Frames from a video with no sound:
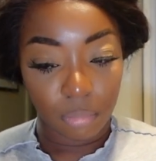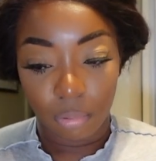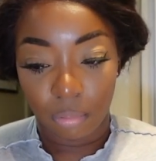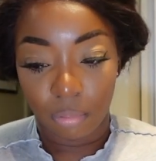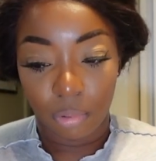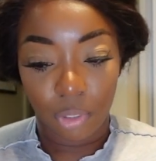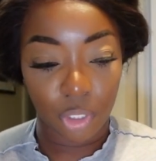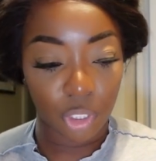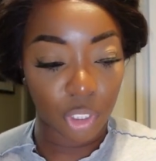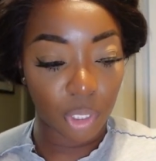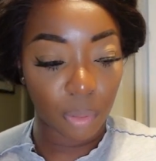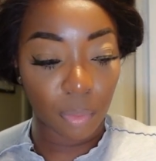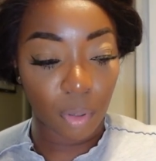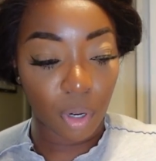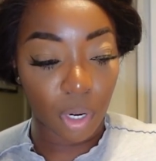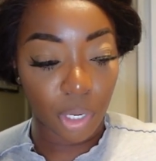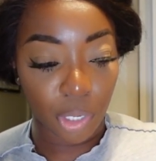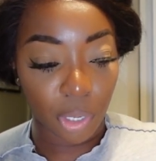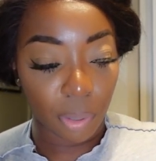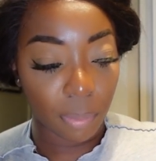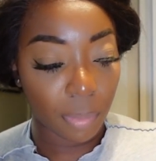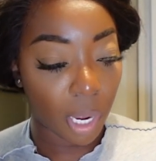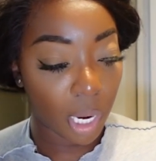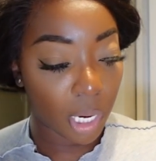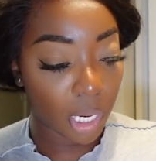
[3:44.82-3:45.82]
shimmer on
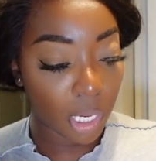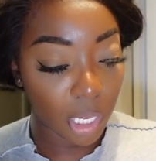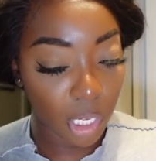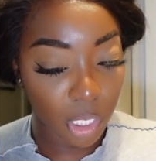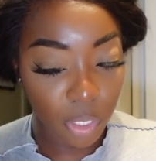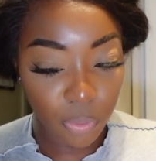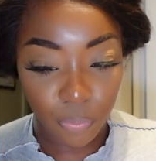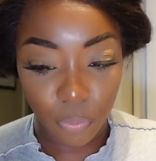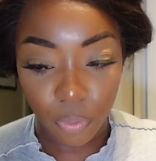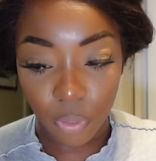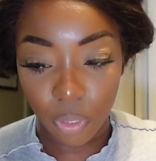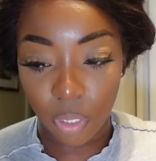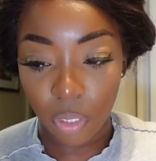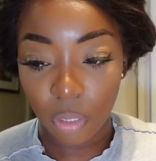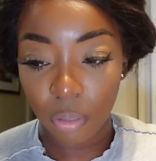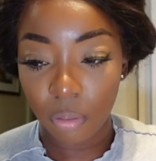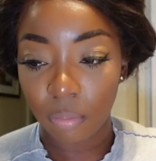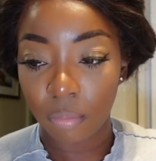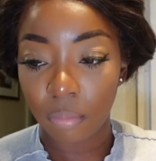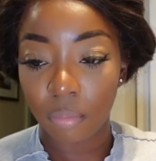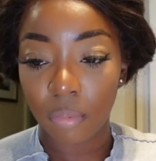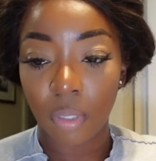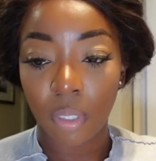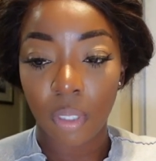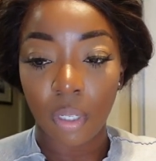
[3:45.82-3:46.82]
your body, that's for
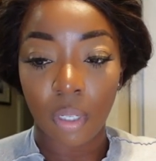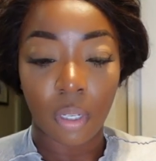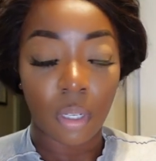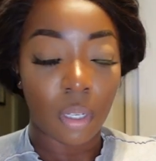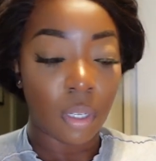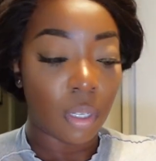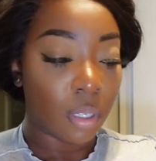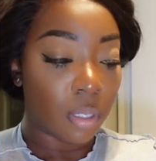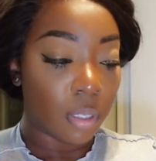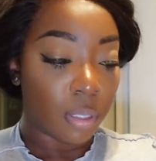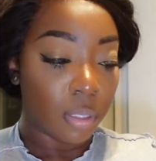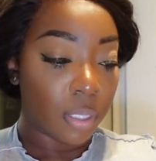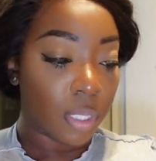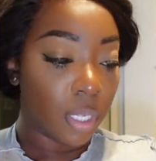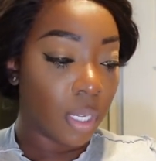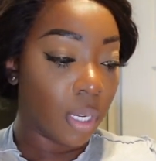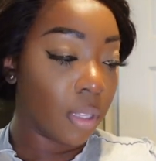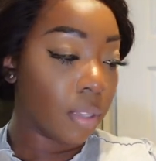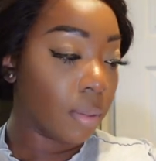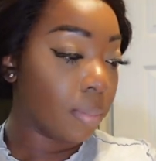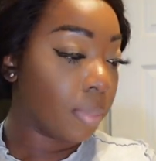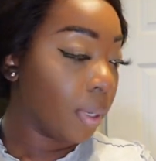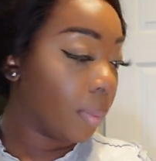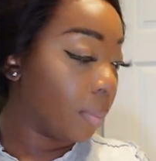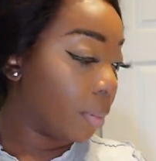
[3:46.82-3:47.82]
the
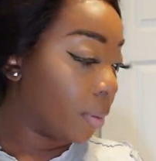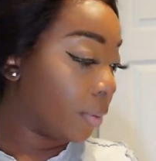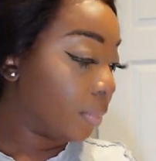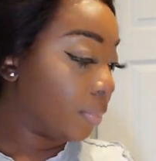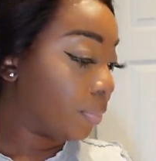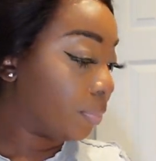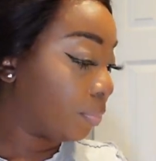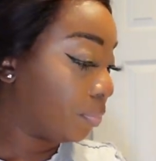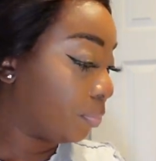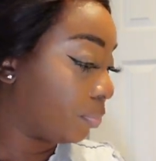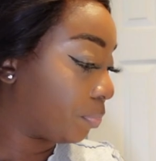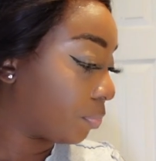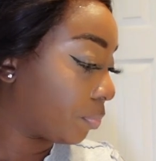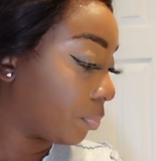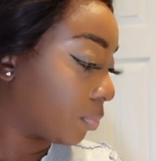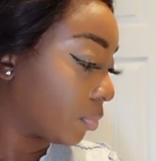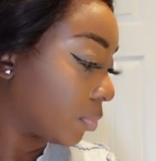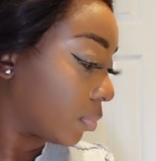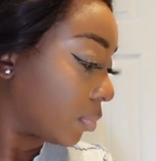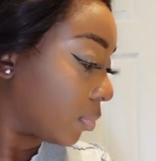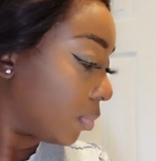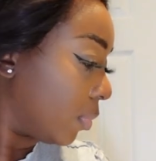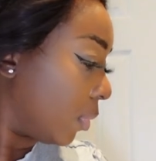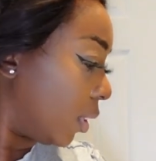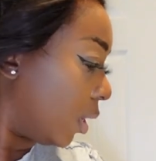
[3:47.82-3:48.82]
other people.
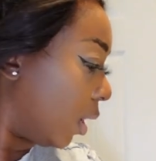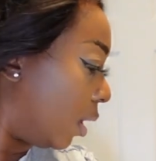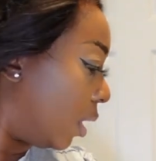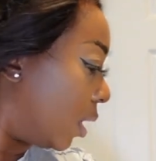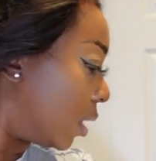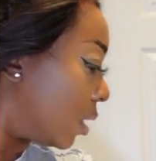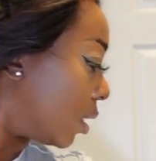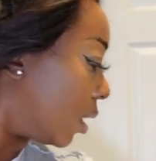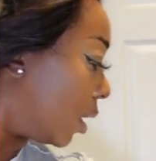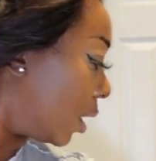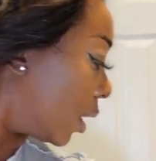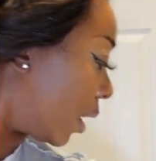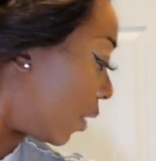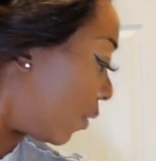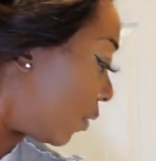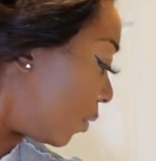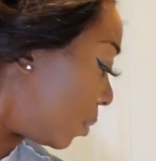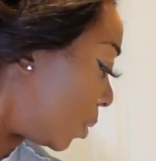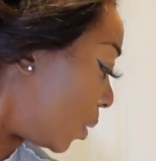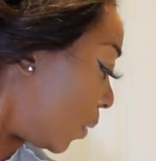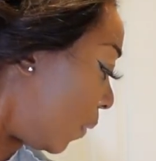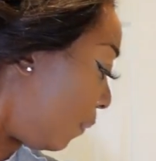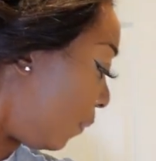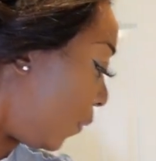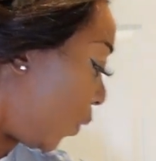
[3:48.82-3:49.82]
And that's all I got from
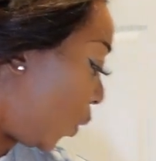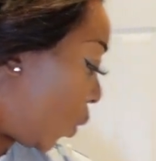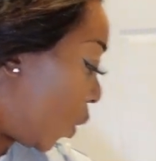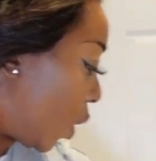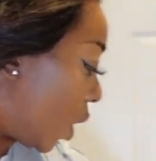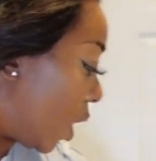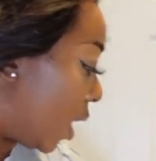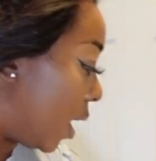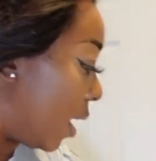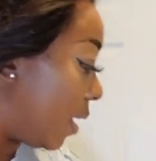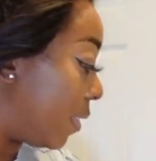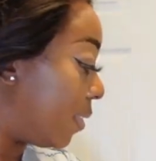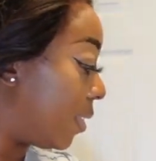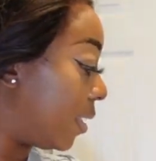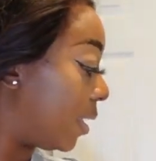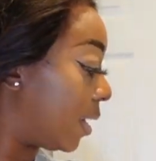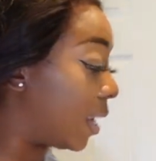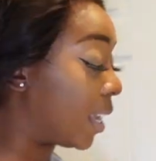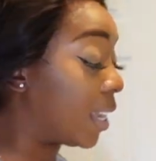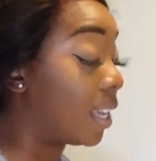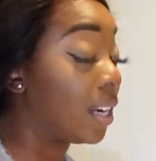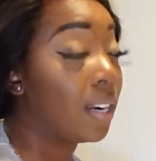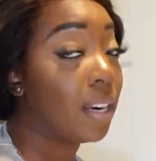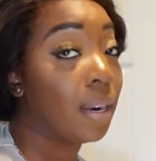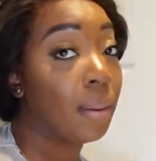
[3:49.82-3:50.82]
Sephora. Then I
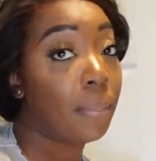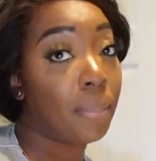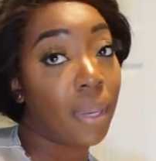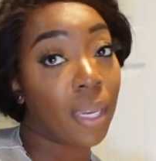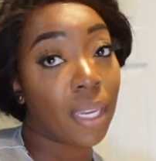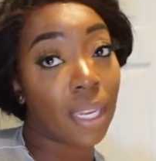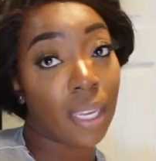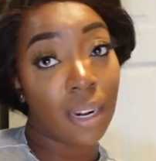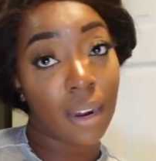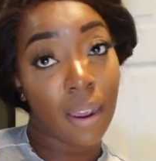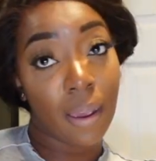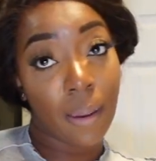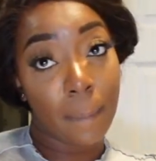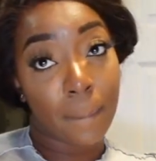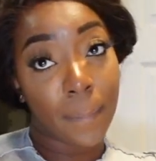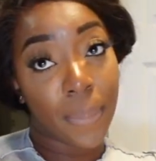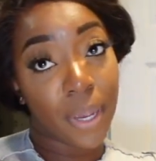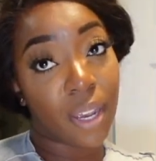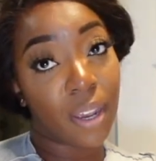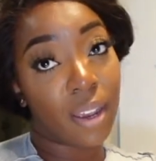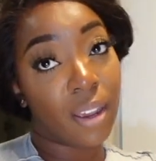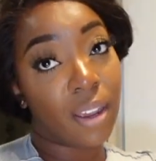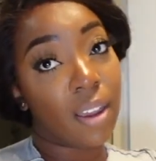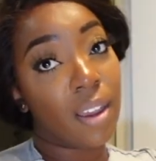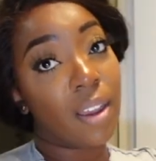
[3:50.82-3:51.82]
ended up picking up,
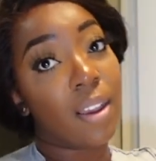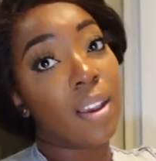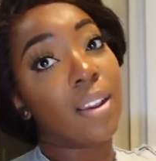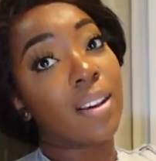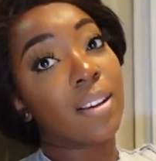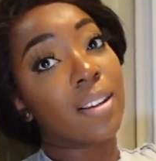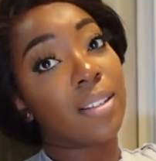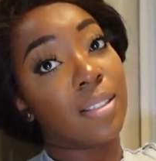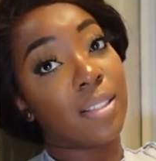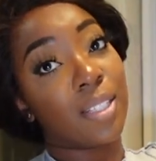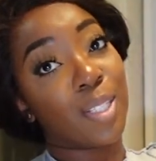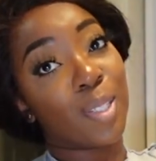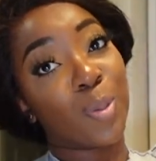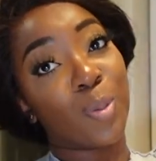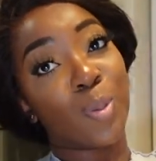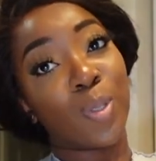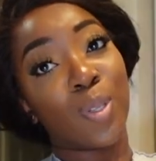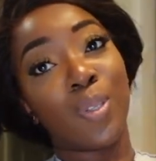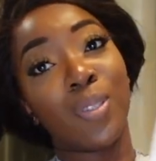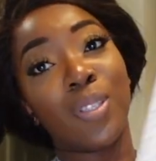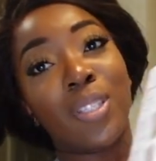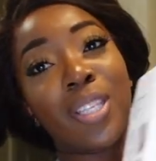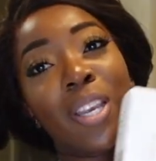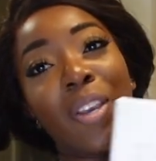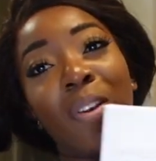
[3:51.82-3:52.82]
because this was
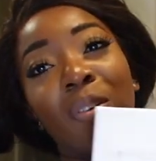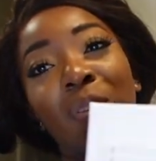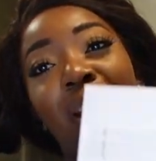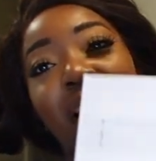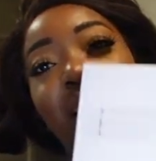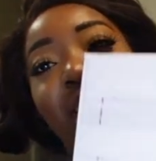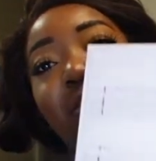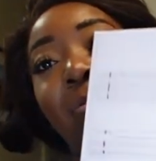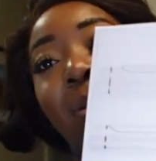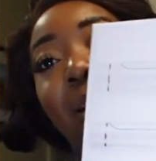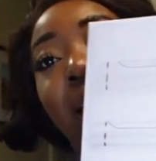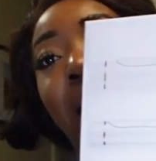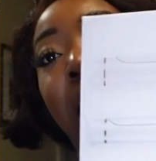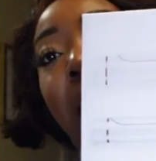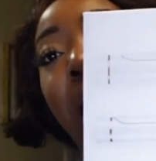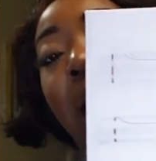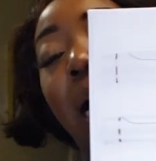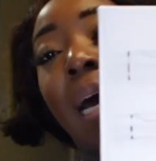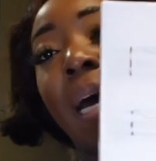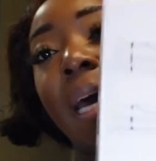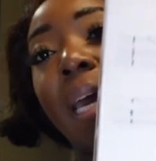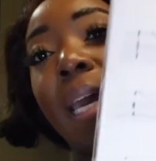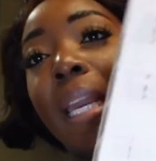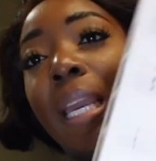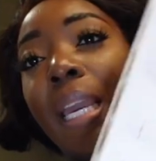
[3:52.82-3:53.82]
on sale and I have been
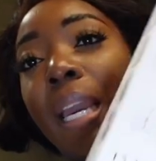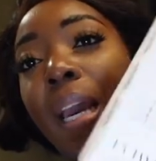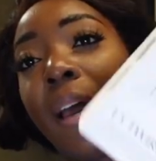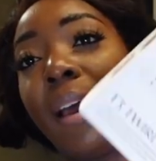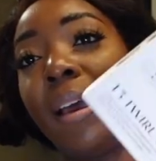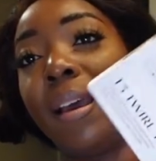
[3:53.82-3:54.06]
eyeing